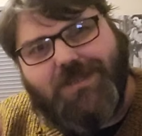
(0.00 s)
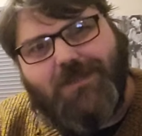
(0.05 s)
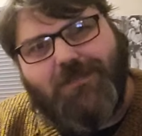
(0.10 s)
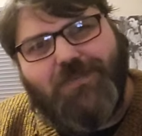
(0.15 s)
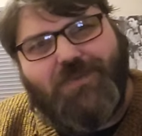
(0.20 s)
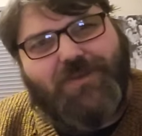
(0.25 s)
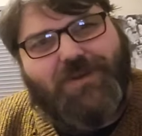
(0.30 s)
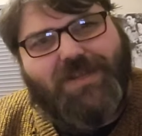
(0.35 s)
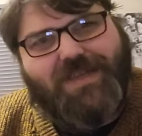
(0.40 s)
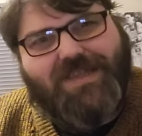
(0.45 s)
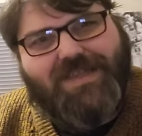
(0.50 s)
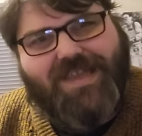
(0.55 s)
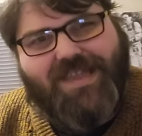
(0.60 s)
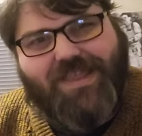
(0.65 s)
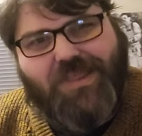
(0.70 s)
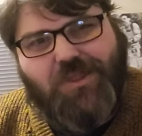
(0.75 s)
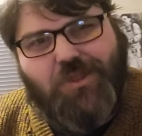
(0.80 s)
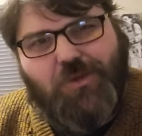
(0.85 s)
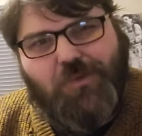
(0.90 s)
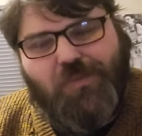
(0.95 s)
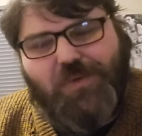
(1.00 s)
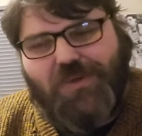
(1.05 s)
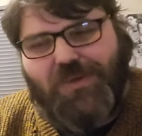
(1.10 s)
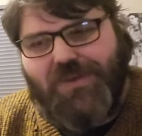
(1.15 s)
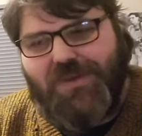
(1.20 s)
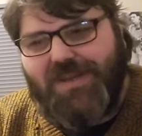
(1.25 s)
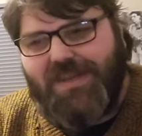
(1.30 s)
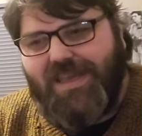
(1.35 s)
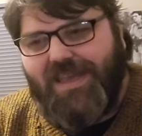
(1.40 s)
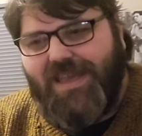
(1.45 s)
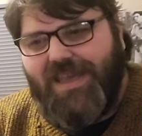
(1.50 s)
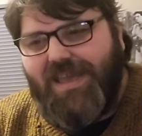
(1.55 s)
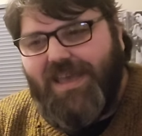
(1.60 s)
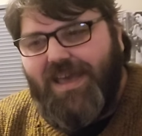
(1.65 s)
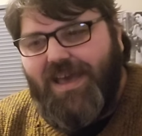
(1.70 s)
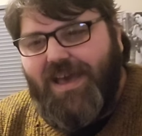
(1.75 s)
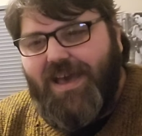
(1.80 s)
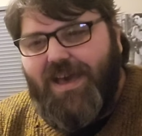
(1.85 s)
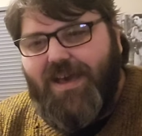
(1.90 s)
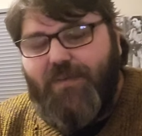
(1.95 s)
something like that would be good.
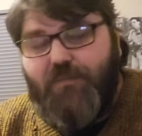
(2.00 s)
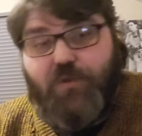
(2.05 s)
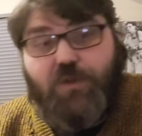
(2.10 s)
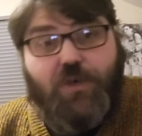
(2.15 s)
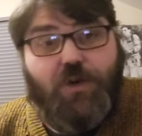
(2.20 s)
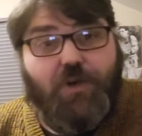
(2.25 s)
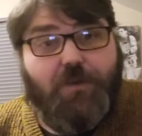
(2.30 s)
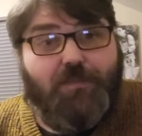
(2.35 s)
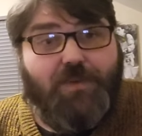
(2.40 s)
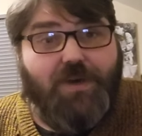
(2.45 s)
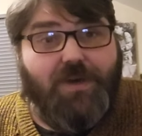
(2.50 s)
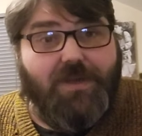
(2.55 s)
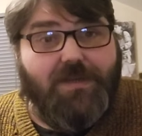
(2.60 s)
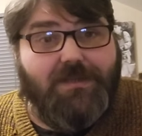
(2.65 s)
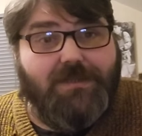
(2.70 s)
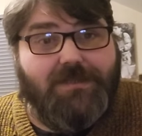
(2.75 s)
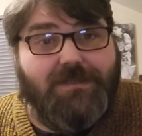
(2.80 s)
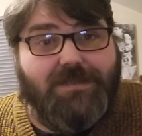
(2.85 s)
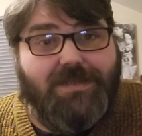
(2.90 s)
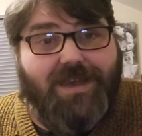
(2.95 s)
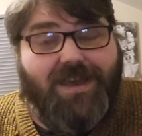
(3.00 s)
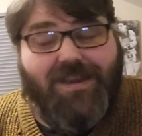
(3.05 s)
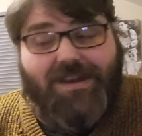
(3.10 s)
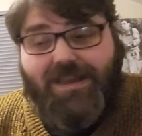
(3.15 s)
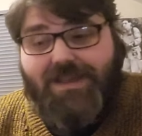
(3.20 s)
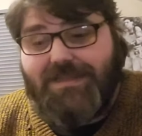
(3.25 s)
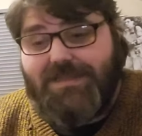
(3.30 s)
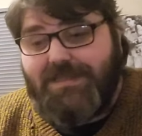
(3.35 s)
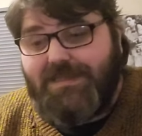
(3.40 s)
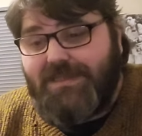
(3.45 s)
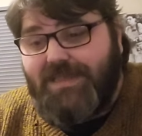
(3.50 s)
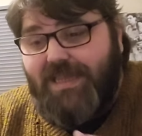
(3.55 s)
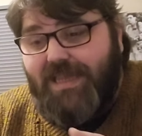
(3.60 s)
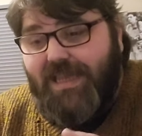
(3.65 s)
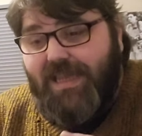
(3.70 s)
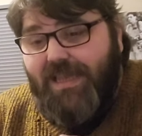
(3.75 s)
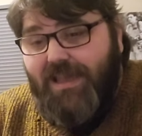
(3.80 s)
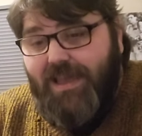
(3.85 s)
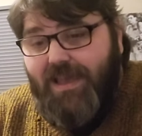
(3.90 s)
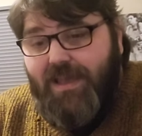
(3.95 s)
Cookbooks, I'd like to
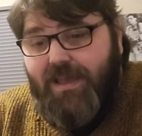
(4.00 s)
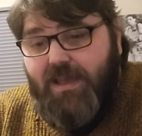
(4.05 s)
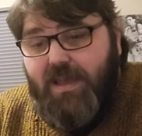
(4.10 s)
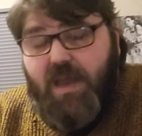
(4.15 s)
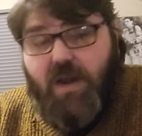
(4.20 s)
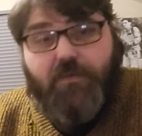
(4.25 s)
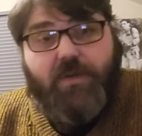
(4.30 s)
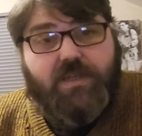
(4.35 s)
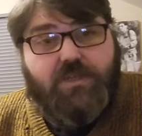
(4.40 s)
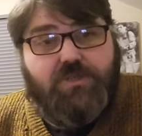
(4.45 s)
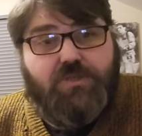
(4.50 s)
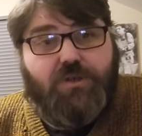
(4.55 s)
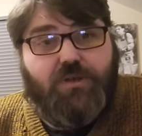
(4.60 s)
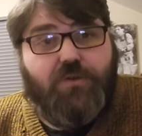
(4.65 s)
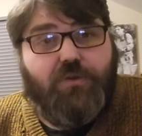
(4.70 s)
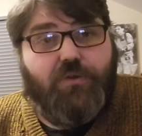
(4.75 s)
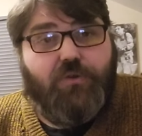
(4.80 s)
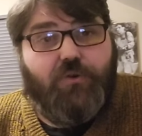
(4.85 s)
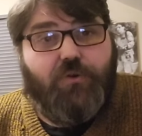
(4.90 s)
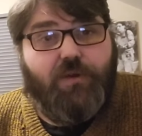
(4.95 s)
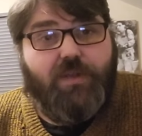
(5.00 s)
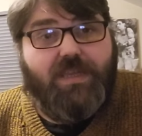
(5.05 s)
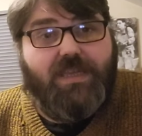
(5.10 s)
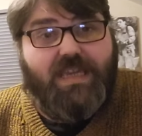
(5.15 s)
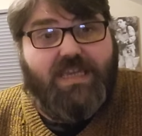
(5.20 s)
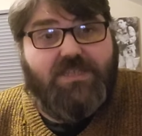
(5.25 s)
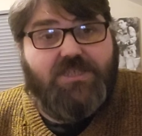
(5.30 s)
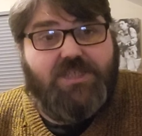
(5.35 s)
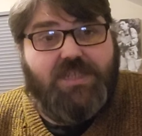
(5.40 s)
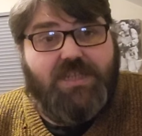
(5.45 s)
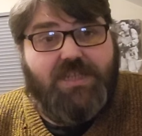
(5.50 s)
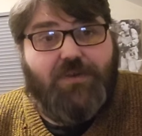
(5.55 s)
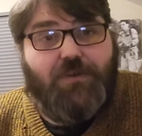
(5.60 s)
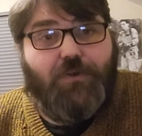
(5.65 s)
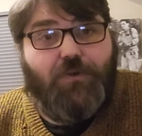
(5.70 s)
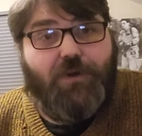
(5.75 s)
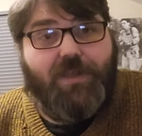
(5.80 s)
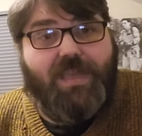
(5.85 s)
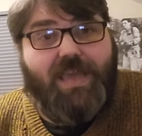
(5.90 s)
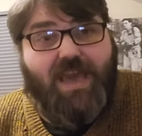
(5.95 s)
see a restaurant or a kitchen
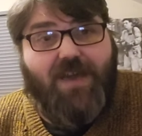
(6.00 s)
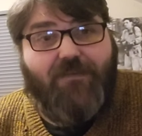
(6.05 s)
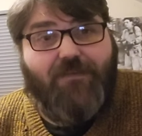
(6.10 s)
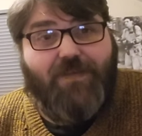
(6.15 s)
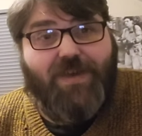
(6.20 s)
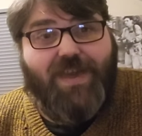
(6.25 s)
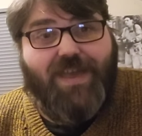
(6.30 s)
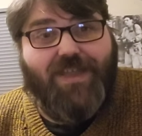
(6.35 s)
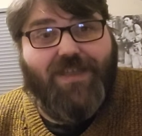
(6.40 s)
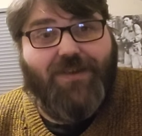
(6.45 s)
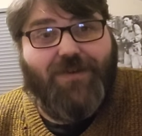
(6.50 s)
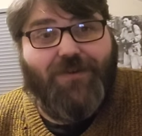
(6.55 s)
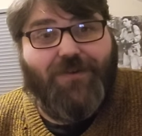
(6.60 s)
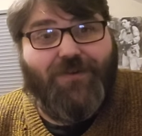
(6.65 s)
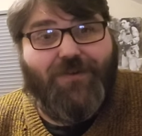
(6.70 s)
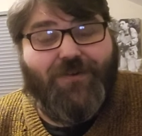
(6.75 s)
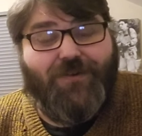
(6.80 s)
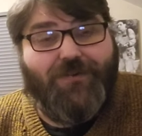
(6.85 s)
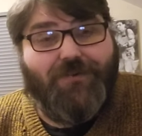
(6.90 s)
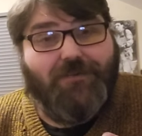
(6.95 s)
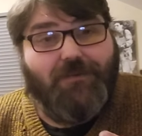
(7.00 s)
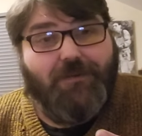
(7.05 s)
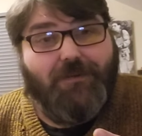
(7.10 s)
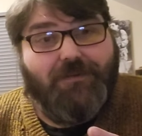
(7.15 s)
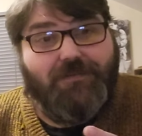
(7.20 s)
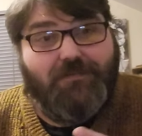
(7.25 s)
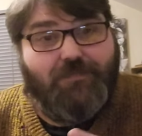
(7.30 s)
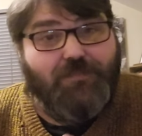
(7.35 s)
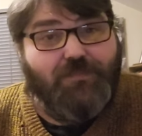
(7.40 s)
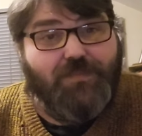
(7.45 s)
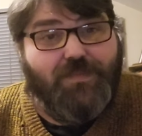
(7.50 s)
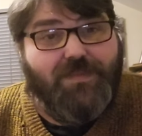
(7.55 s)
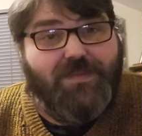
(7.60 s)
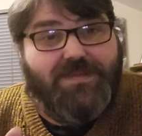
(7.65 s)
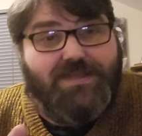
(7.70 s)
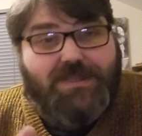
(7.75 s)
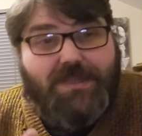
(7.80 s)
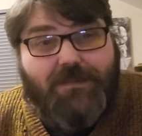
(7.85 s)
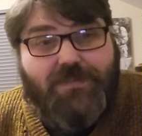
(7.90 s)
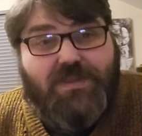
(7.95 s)
or a cafe or
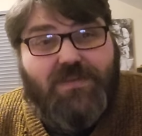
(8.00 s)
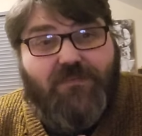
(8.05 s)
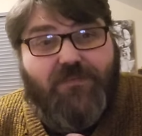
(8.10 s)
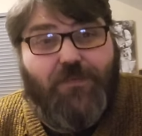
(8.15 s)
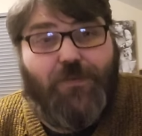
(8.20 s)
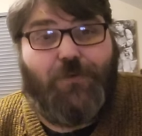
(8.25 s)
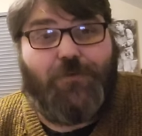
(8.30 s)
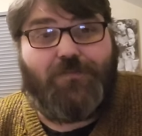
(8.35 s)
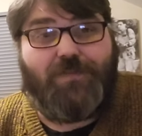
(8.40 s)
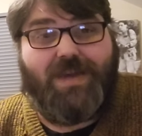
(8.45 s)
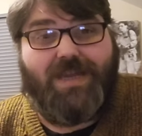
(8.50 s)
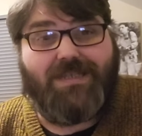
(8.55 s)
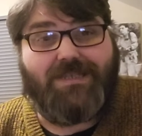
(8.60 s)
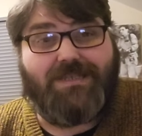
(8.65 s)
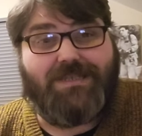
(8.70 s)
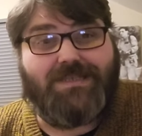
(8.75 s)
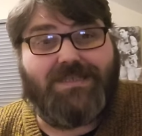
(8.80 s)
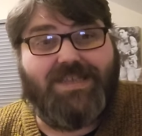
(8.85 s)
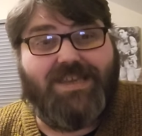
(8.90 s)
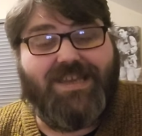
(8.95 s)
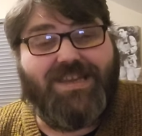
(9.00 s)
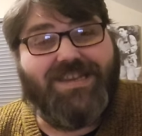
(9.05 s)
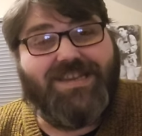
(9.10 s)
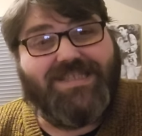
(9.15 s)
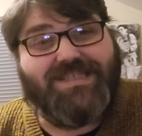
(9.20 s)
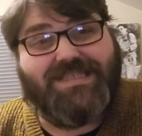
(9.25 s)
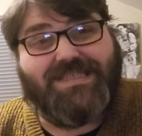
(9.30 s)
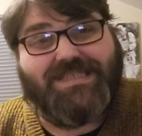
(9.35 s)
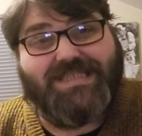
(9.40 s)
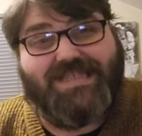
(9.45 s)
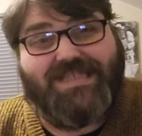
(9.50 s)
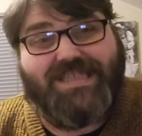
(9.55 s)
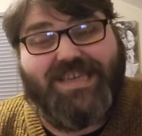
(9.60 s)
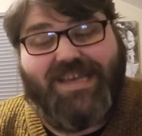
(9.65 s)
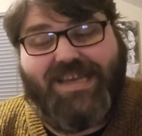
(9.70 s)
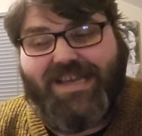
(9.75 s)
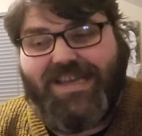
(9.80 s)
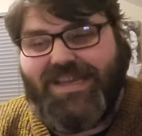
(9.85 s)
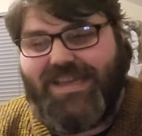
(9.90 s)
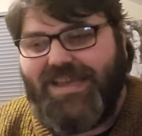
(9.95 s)
something food-based. I'd like to see
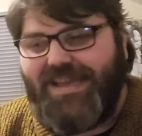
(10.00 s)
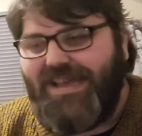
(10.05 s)
that.